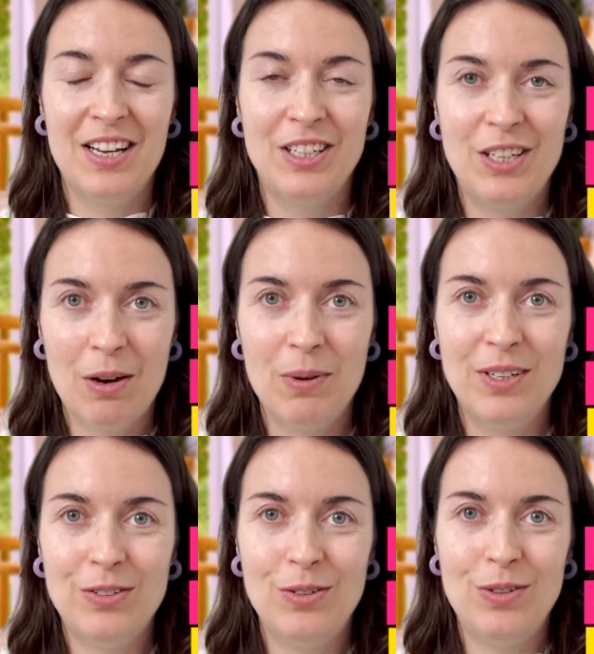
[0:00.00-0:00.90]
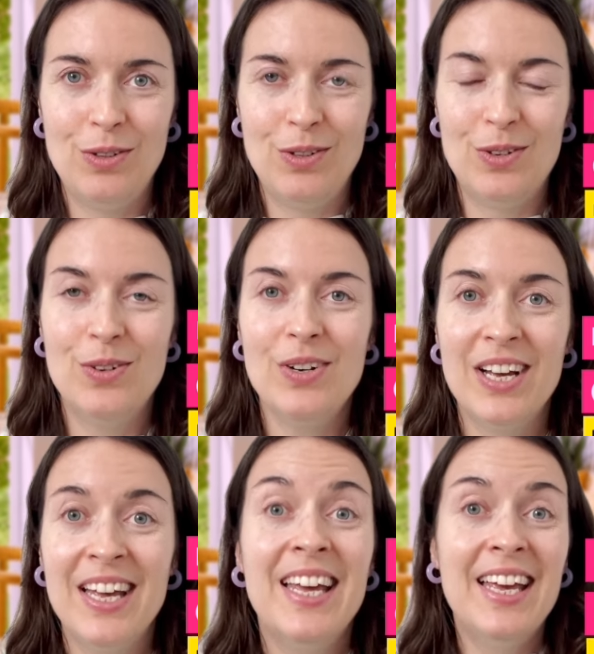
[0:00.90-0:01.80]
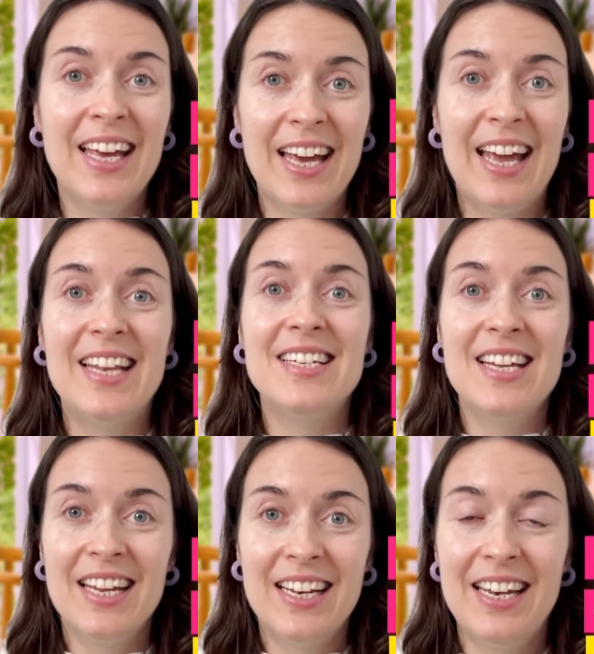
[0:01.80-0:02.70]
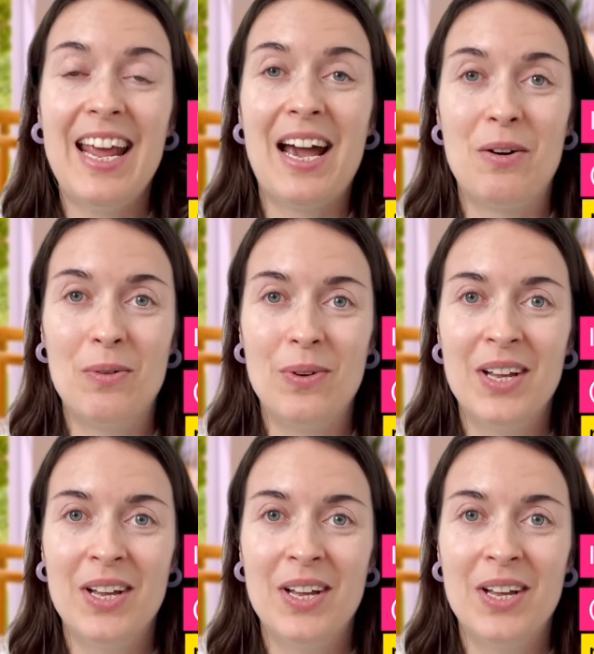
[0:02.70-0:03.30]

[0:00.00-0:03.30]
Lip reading: going to New York and now.